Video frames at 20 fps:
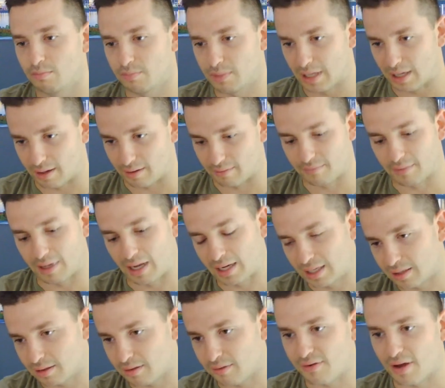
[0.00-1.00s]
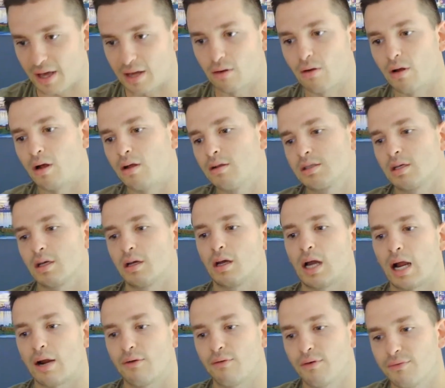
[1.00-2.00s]
Yeah, I get the final alta,
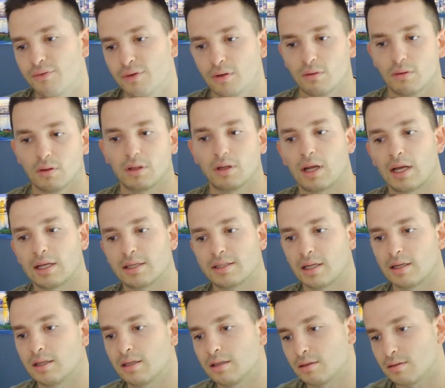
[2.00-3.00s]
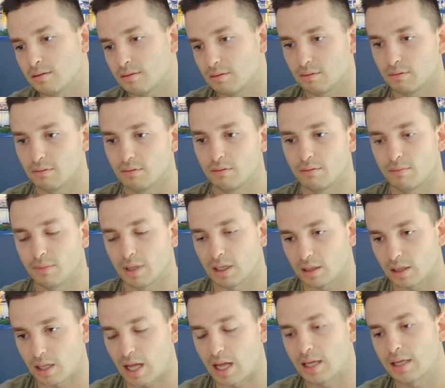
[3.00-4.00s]
I review it, I send it to my
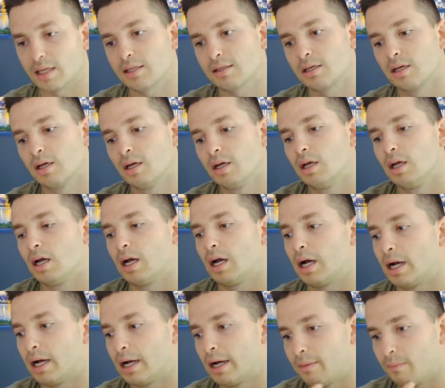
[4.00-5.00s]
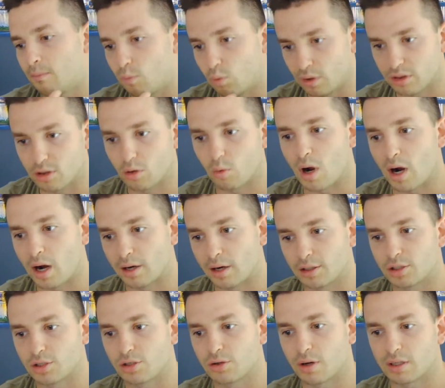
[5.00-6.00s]
client with the wiring
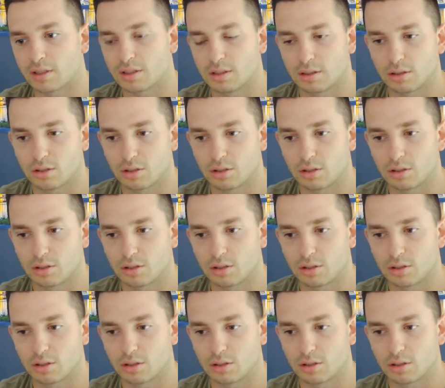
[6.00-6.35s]
instructions